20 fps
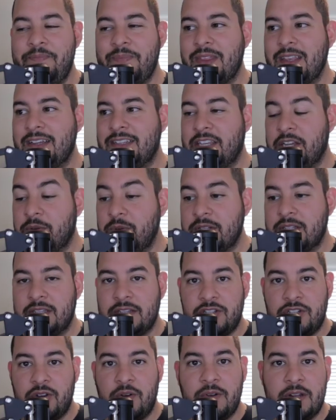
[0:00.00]
sequences
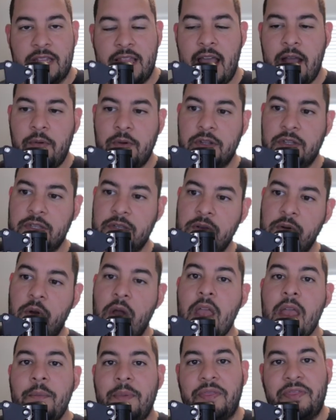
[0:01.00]
shown in that one too,
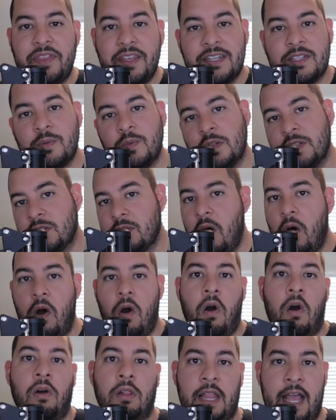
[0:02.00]
but this one's
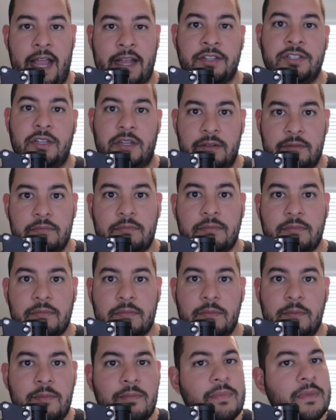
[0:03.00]
all action.
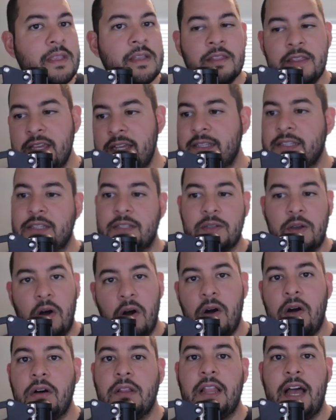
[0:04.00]
This is
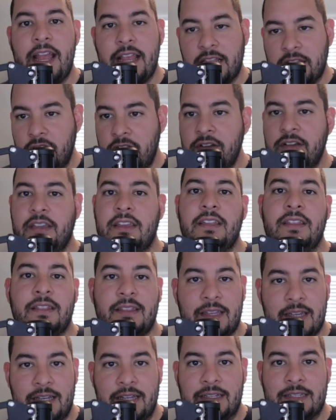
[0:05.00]
all like, look at
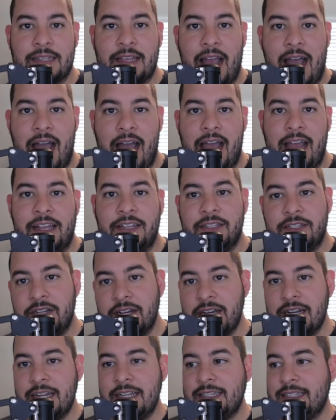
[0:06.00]
this, guys. You're
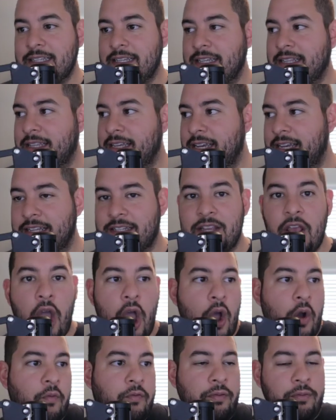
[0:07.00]
going to see this.
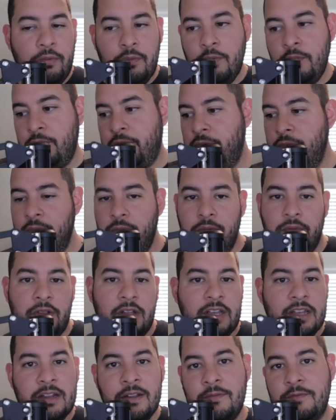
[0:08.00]
Whew, whew,
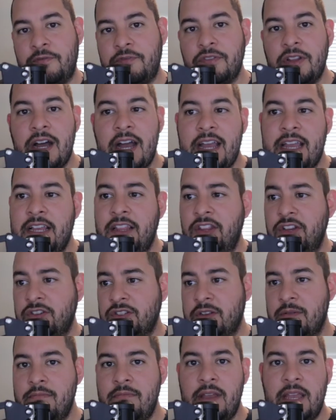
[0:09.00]
look at him fly. He looks
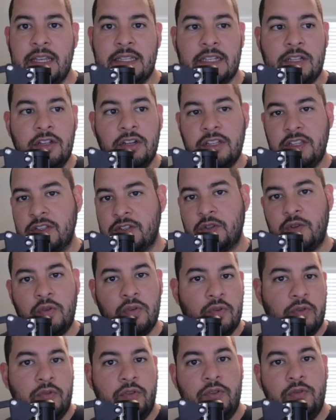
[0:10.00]
amazing. Look at this
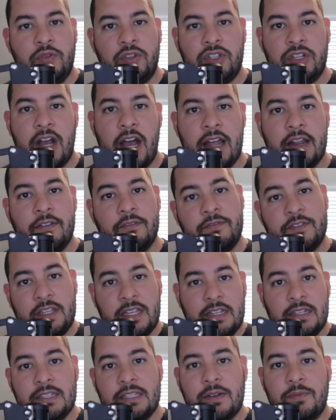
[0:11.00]
cool new shot of
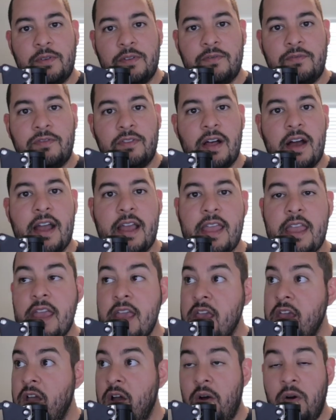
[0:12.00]
seeing someone fly.
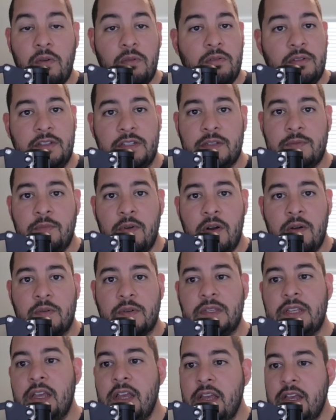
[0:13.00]
Holy
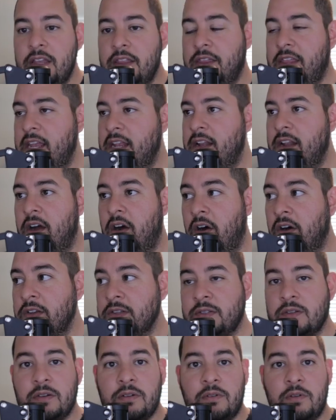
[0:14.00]
smokes. Then
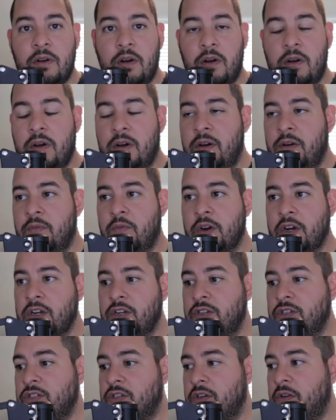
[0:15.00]
also, we're going to
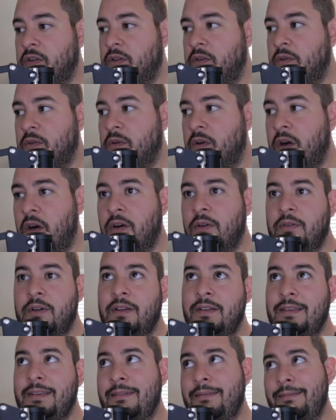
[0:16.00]
show you,
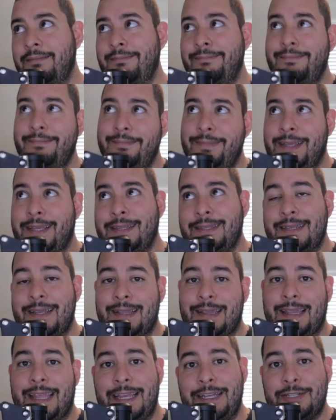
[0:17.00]
his
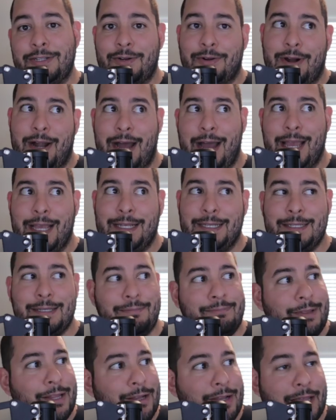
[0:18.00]
laser eyes.
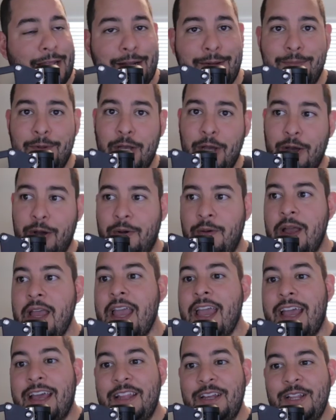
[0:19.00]
Look at him go.
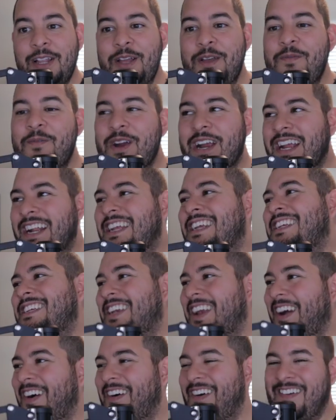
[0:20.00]
And then we're going to
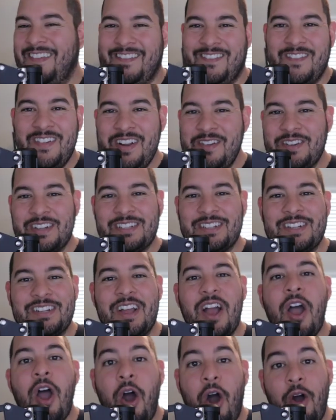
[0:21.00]
show, what are we going to do?
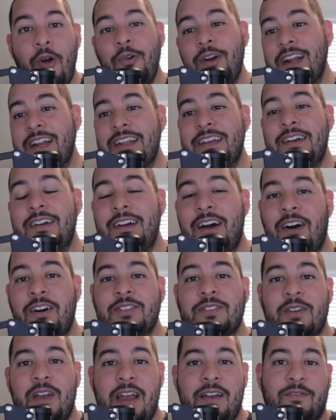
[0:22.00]
Oh, we're going to
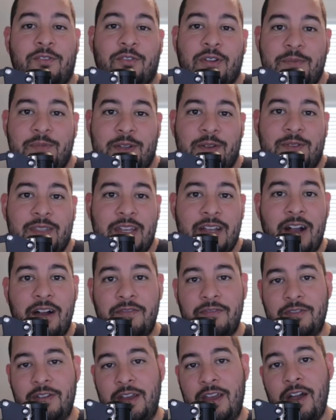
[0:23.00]
also have Crypto take off
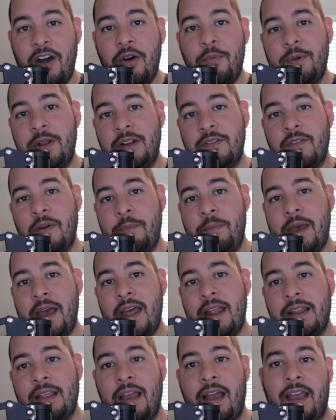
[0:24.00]
a helmet of a
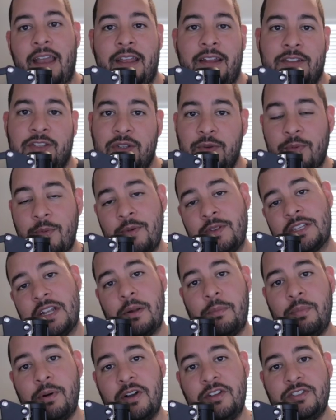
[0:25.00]
bad guy, and Superman's going to
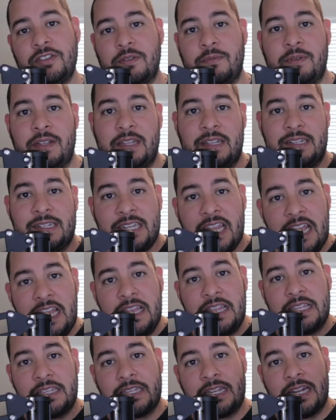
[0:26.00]
punch him, and his teeth
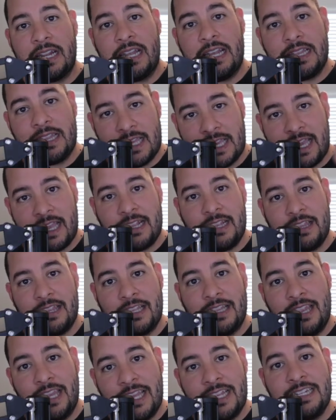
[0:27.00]
is going to hit the
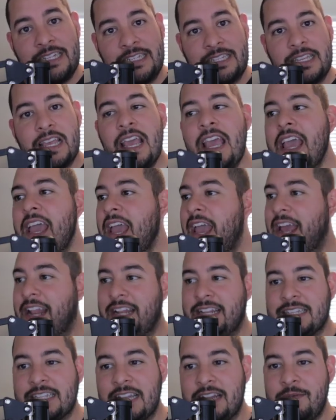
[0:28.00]
lens. And
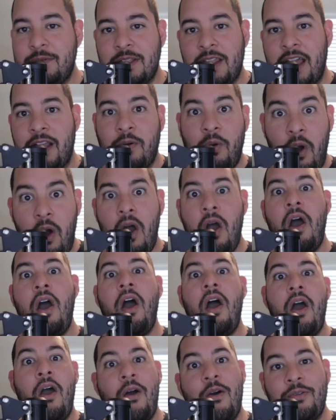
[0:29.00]
it's going to be like,
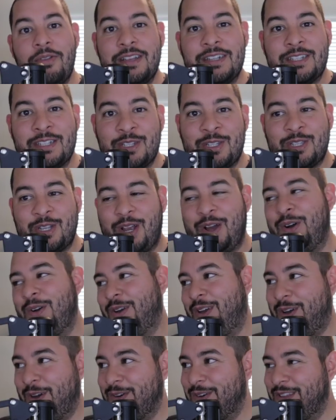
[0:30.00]
whoa, this is so
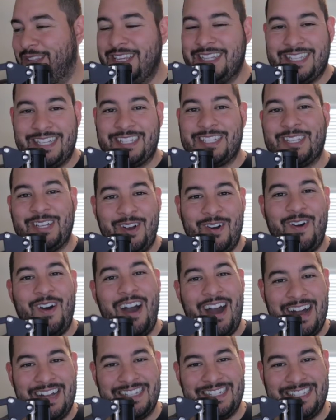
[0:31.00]
cool. This is so
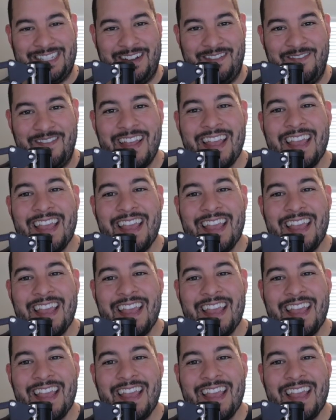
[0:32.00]
awesome.